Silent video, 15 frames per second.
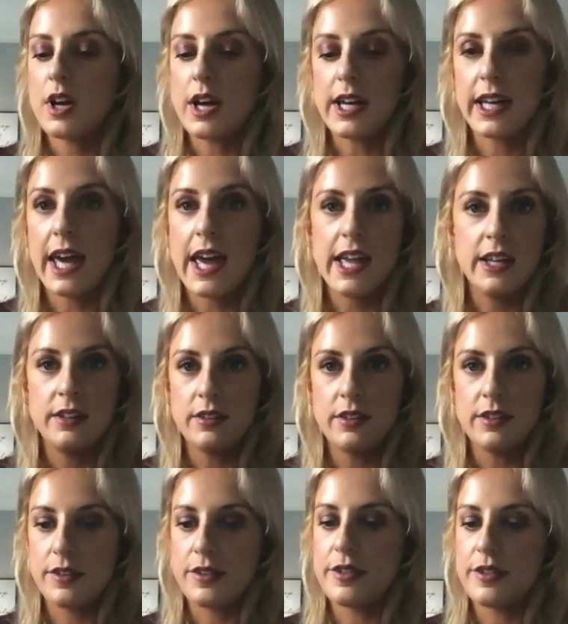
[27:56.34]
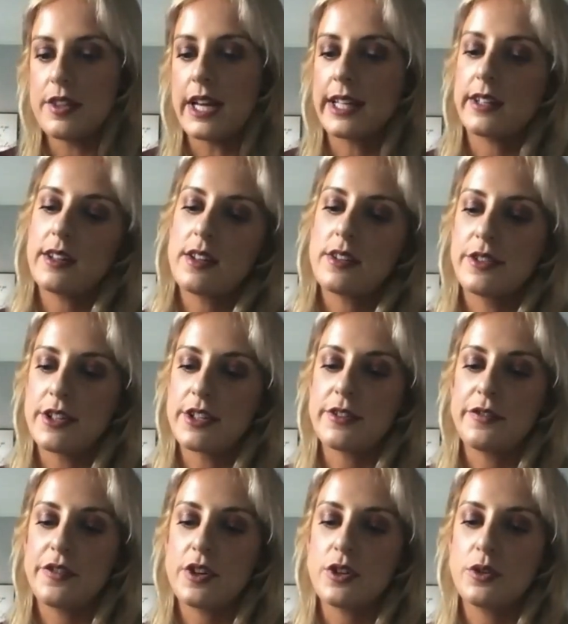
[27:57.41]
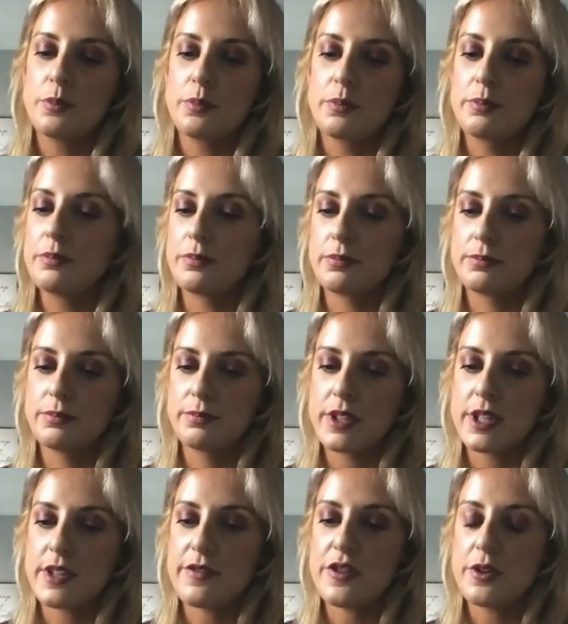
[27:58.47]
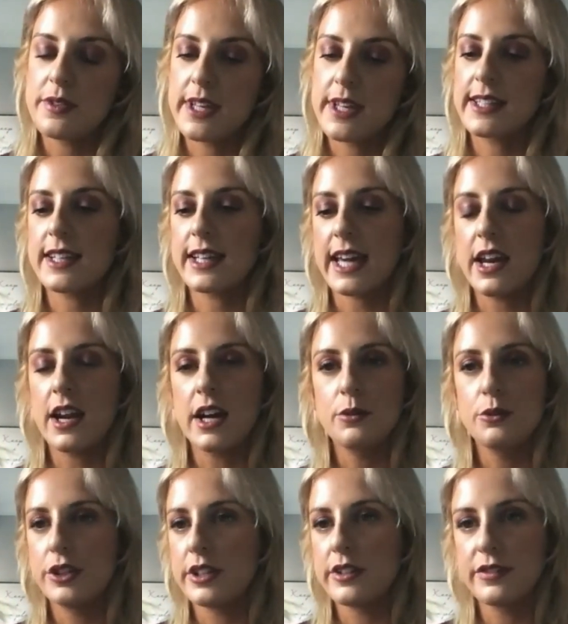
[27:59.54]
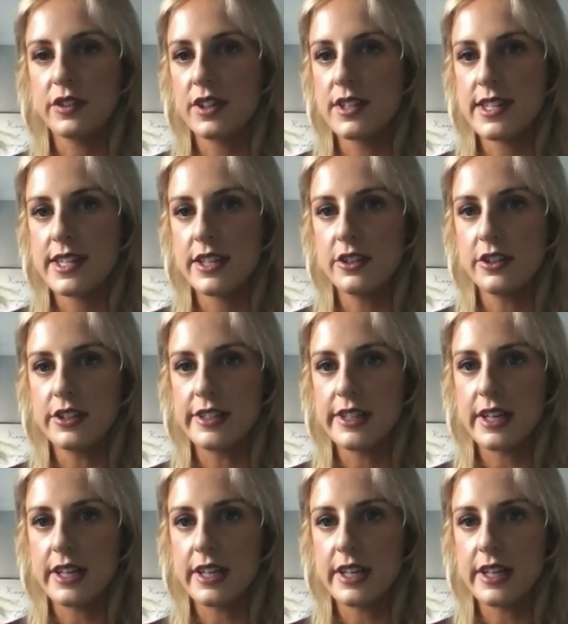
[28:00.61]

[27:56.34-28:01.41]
Again, like there's a few things again I wouldn't have considered,